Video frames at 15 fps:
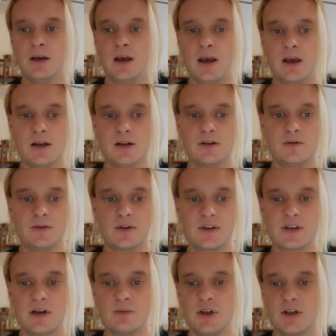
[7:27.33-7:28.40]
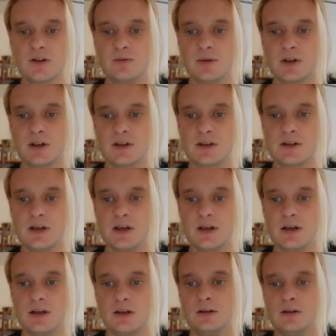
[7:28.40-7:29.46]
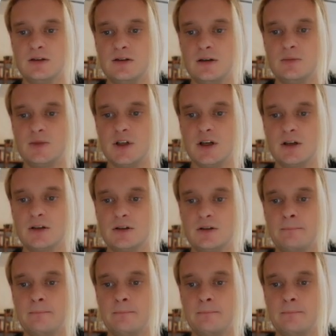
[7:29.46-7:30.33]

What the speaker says: And for the subject, we're going to say subject.